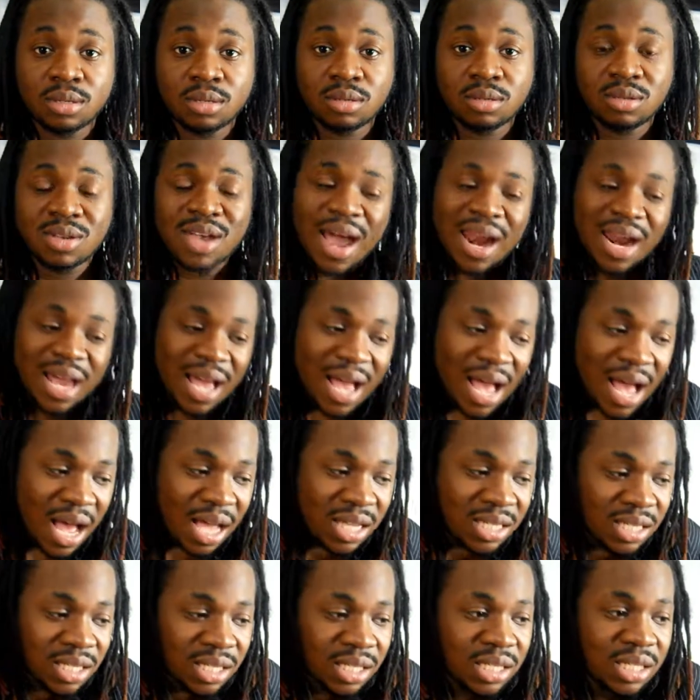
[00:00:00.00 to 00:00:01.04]
You got to
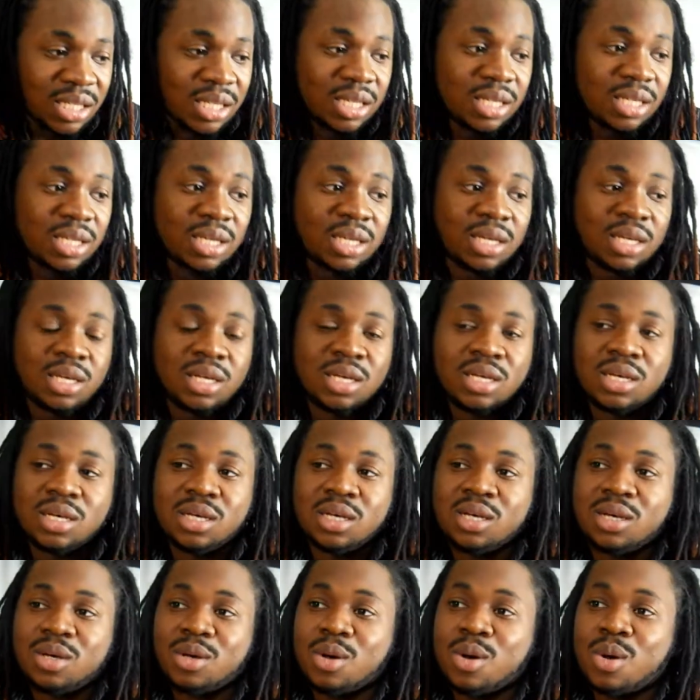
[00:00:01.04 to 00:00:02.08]
constantly
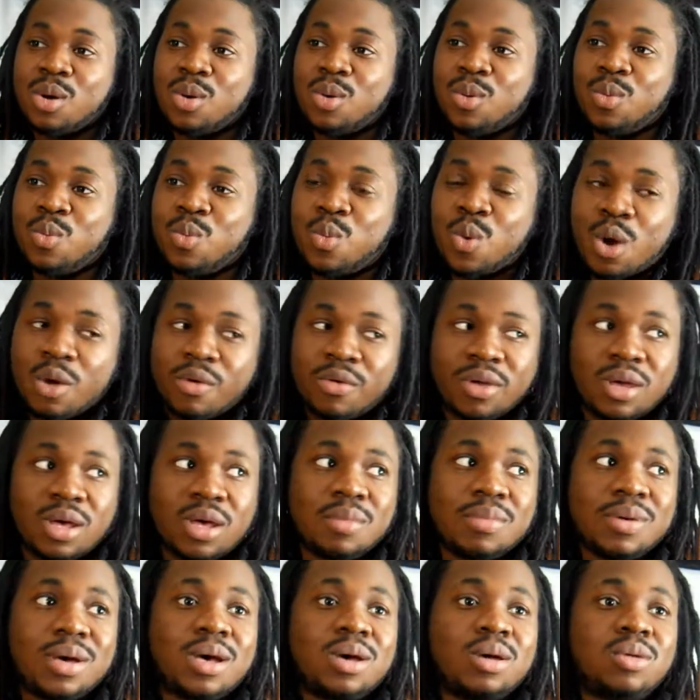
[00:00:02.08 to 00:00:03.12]
worry
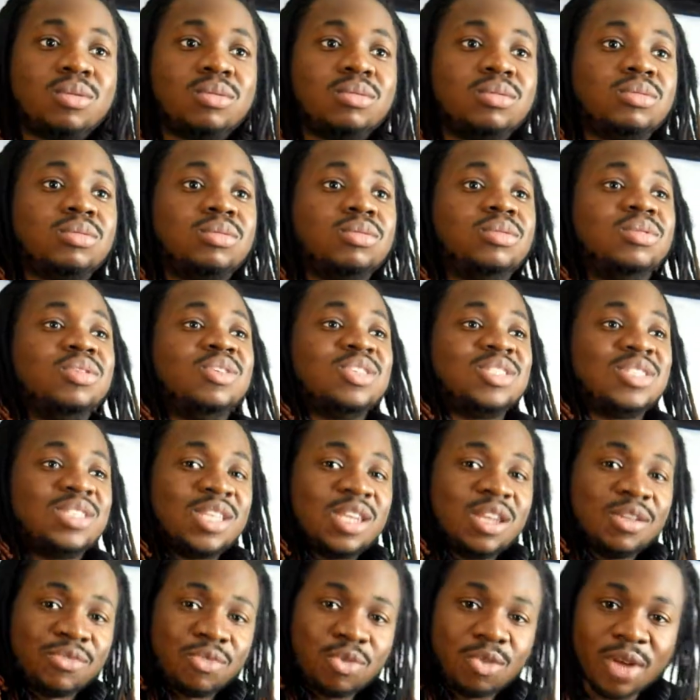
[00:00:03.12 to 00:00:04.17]
about your
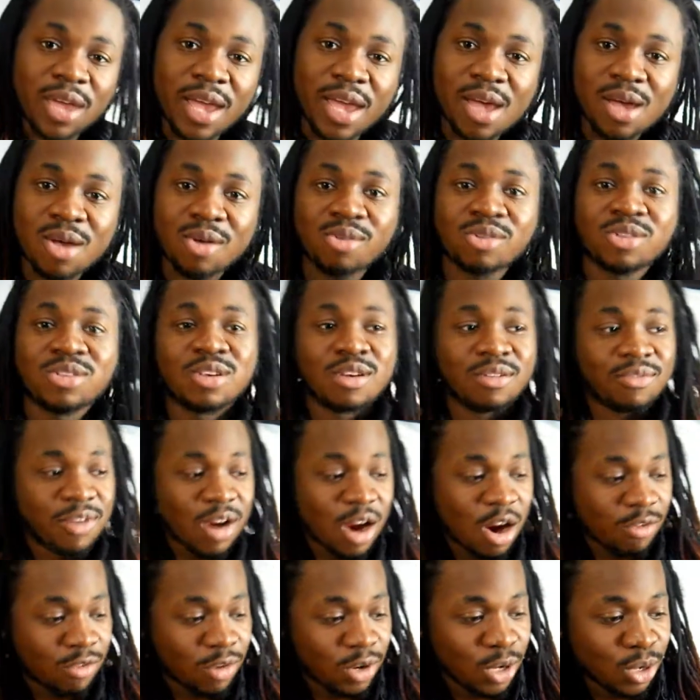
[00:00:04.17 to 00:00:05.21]
CD4 count, your
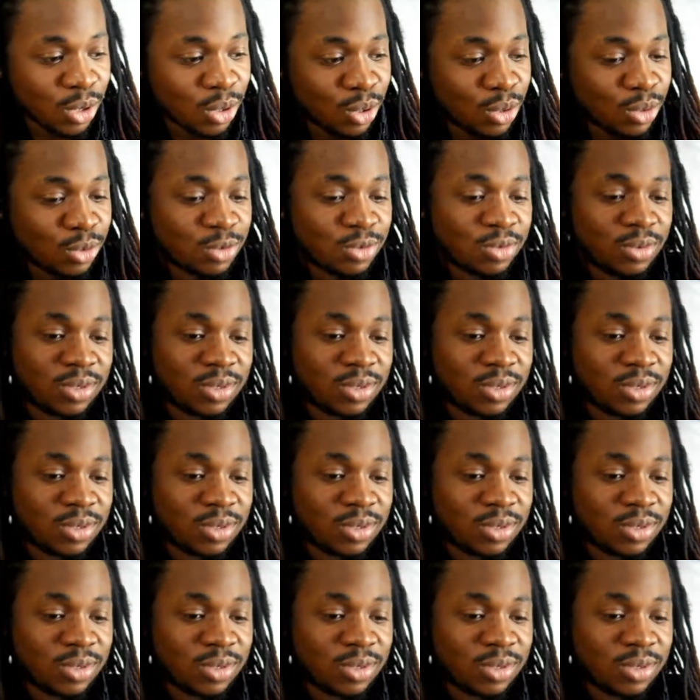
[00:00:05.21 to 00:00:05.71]
viral load,